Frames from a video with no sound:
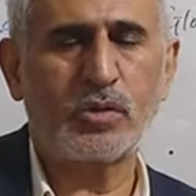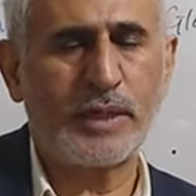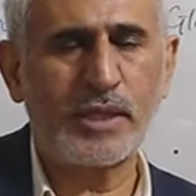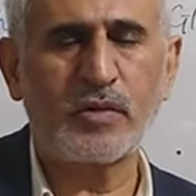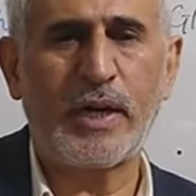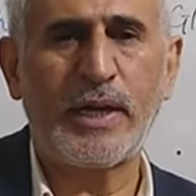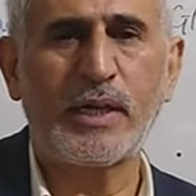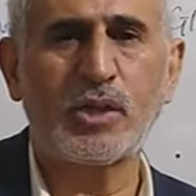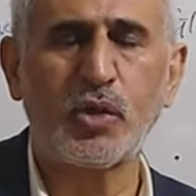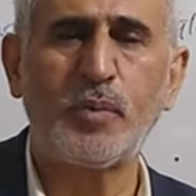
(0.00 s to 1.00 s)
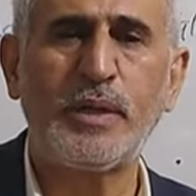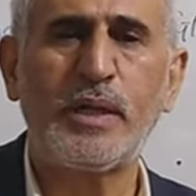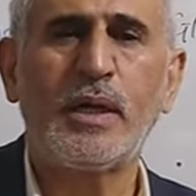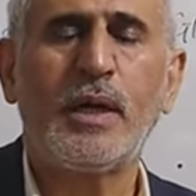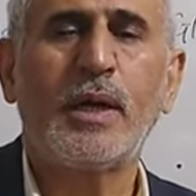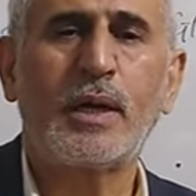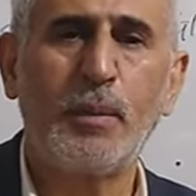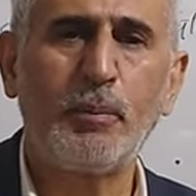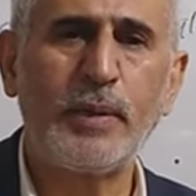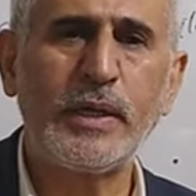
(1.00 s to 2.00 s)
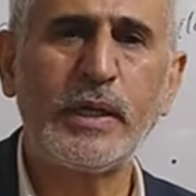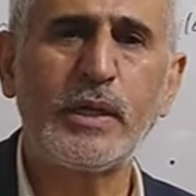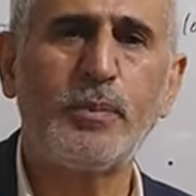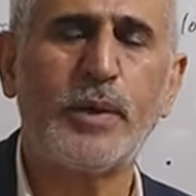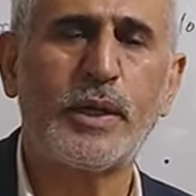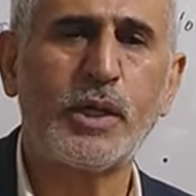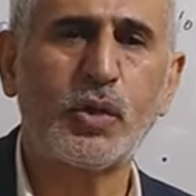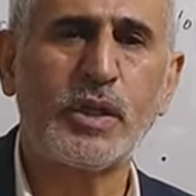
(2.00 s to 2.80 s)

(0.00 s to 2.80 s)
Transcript: So that's why it should be completely burned